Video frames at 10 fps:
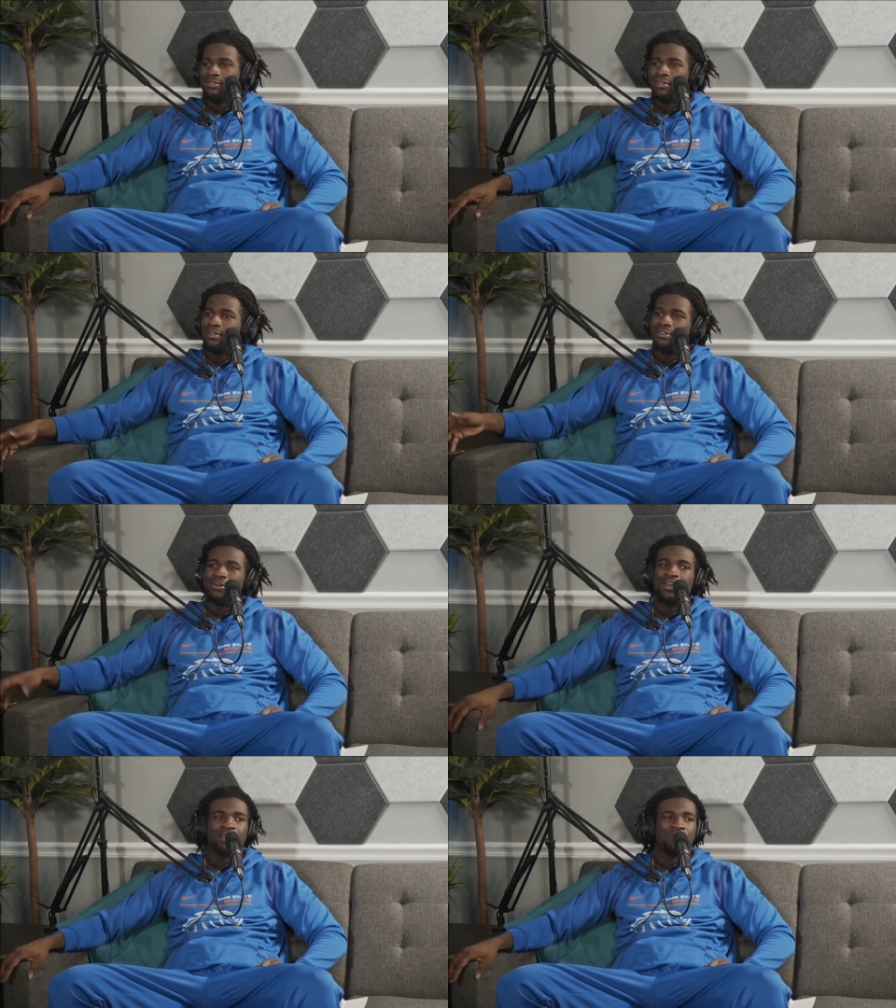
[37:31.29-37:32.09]
Like
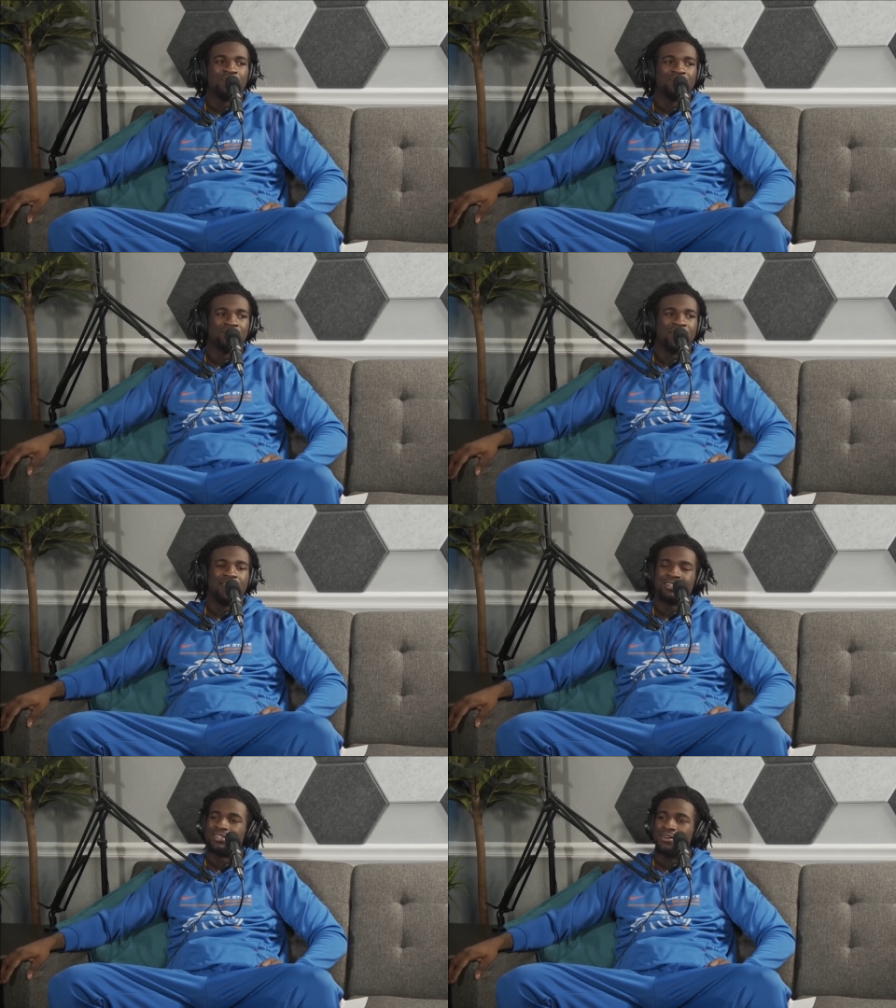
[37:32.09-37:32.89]
go ahead about your
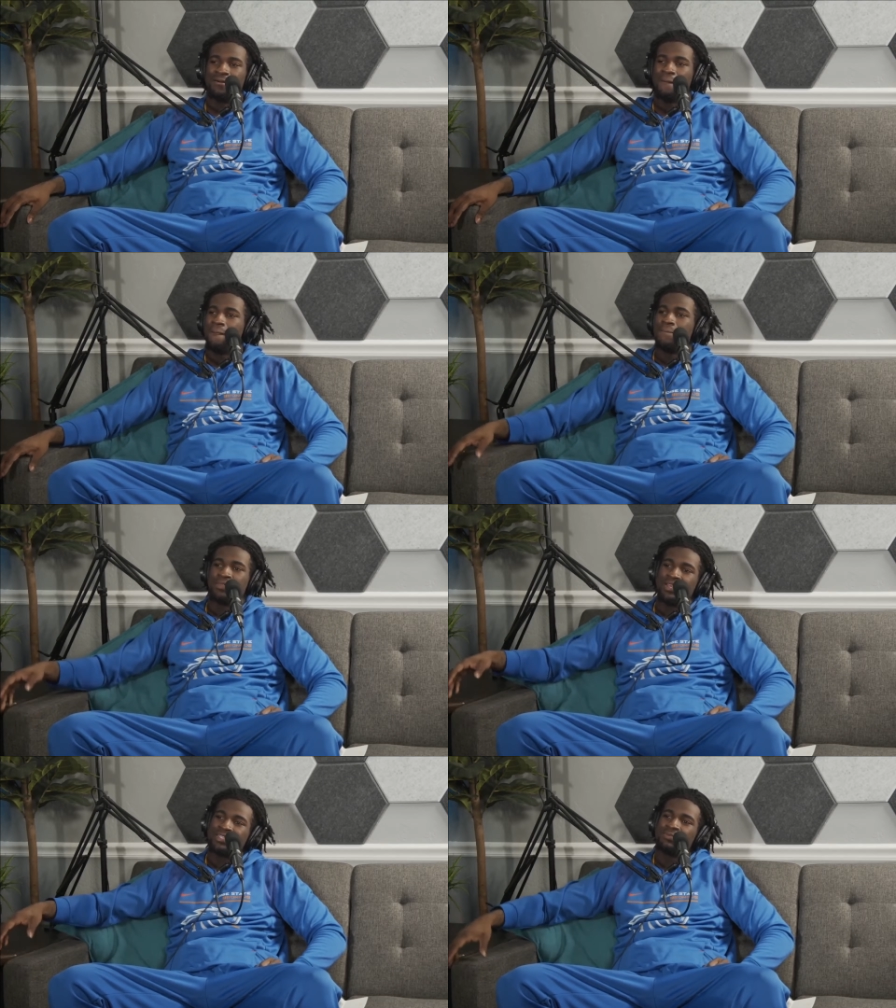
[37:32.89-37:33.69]
day. So
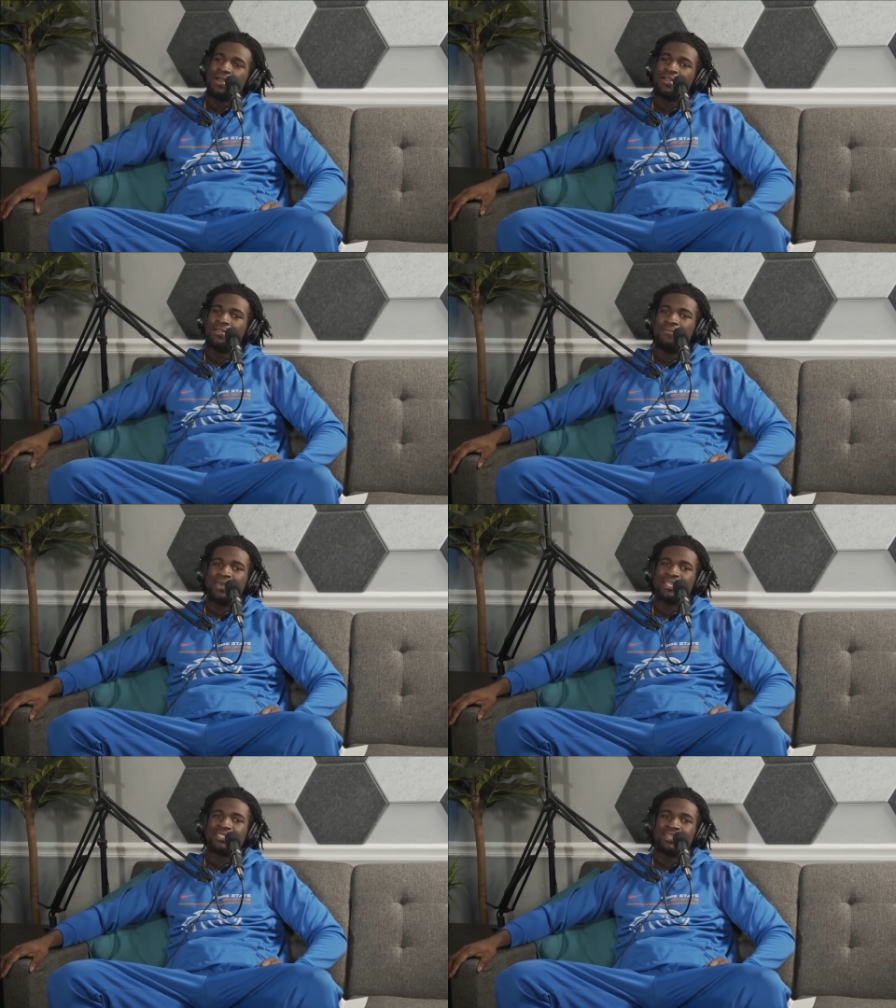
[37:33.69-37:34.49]
that's probably the
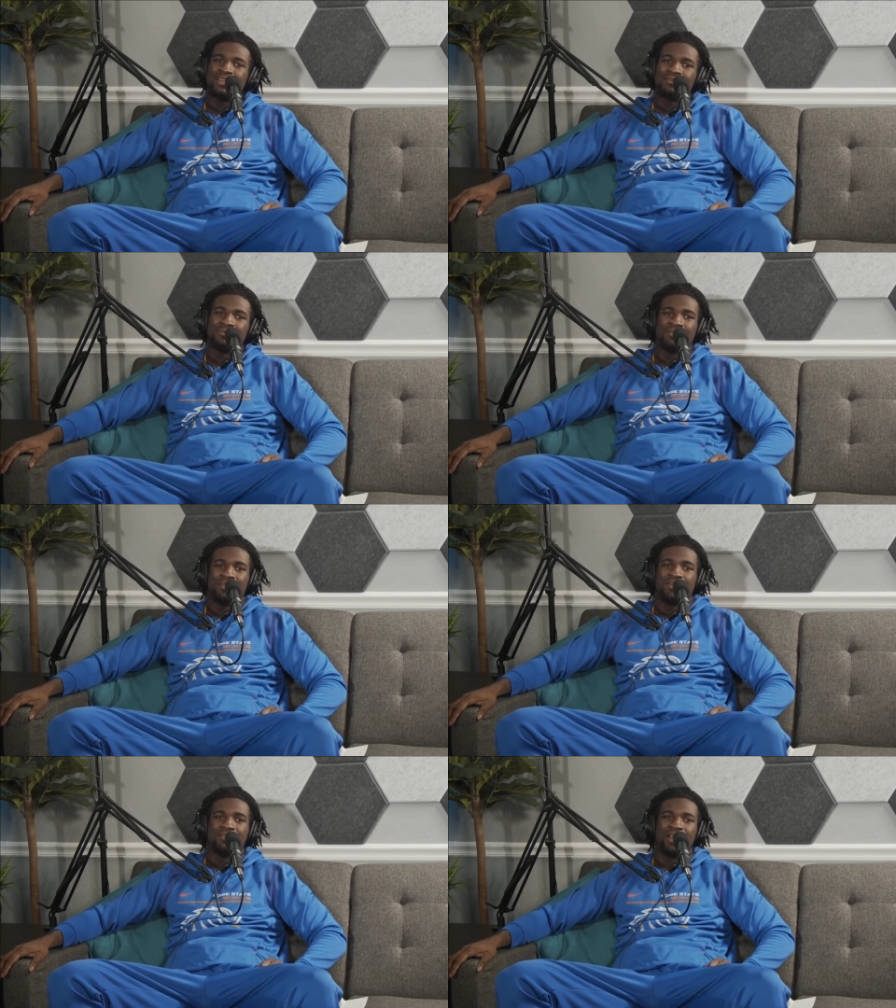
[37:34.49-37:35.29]
biggest thing
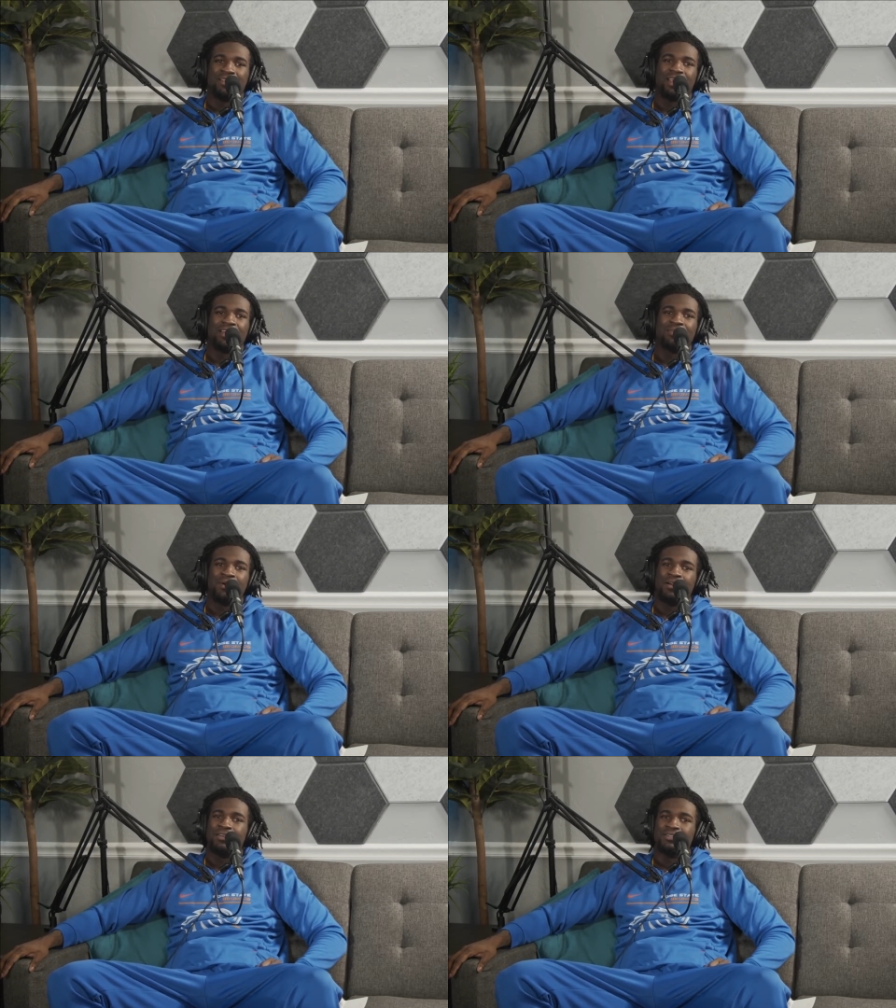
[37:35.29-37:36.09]
I liked
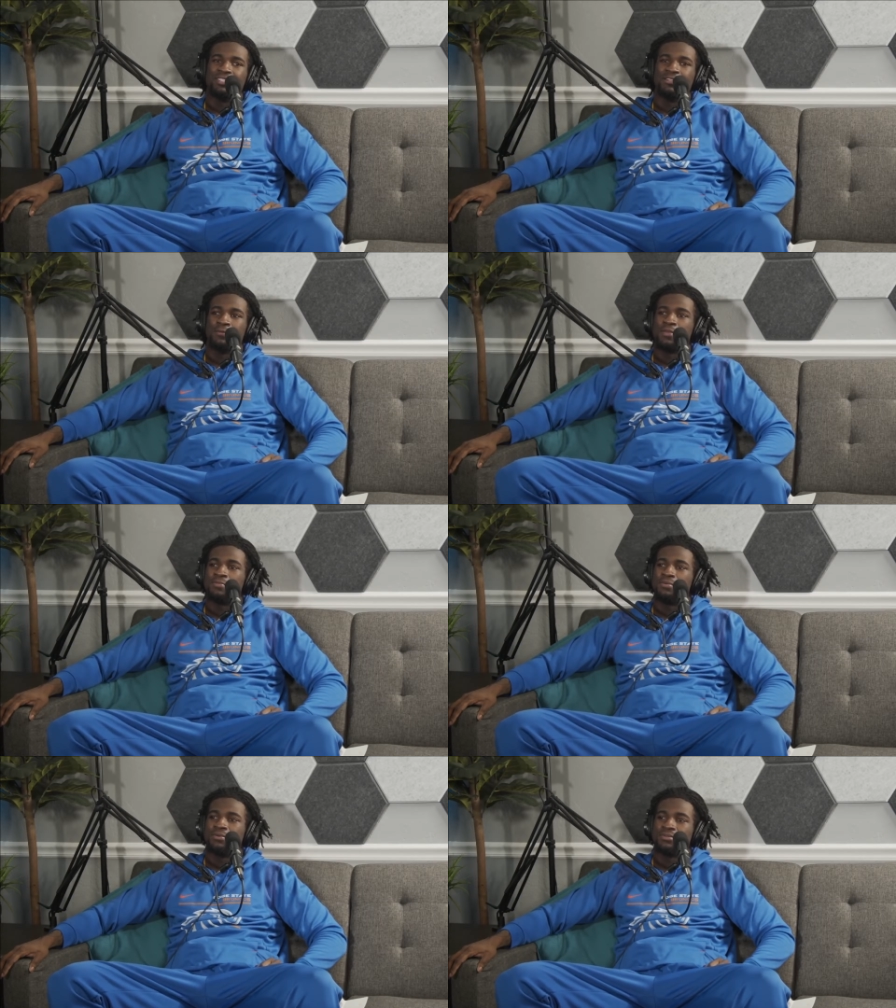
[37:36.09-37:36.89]
about here, just the
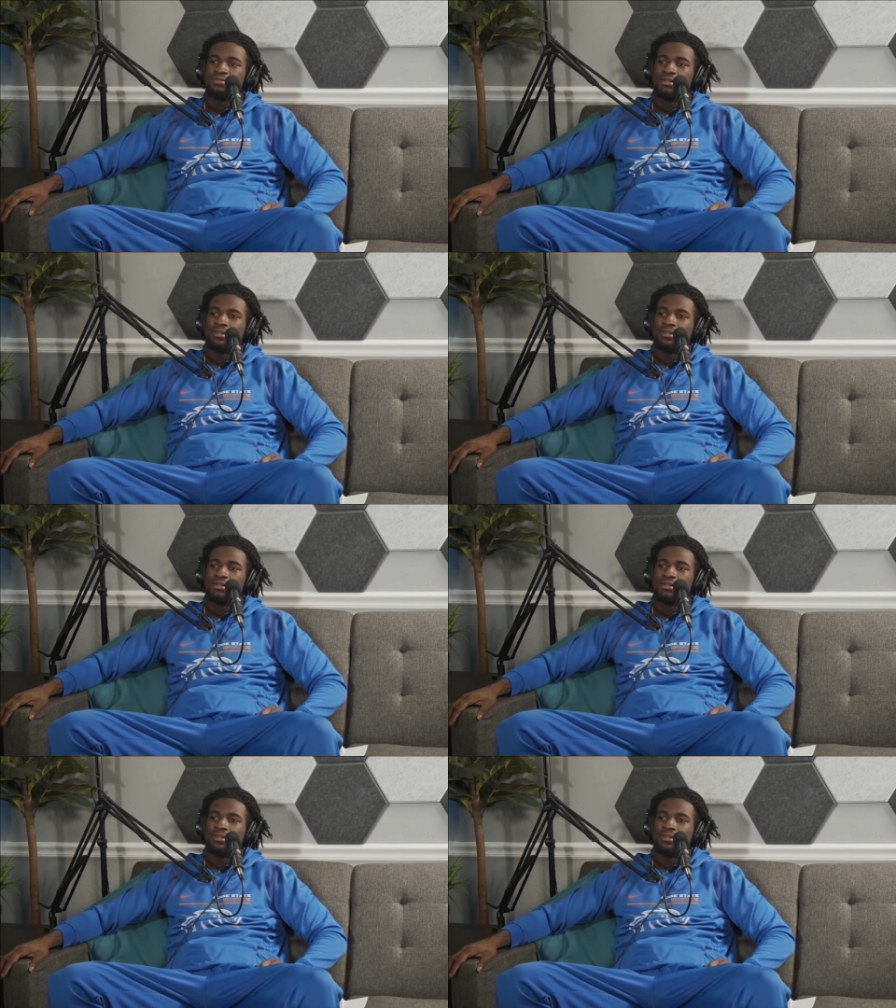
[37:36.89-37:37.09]
people.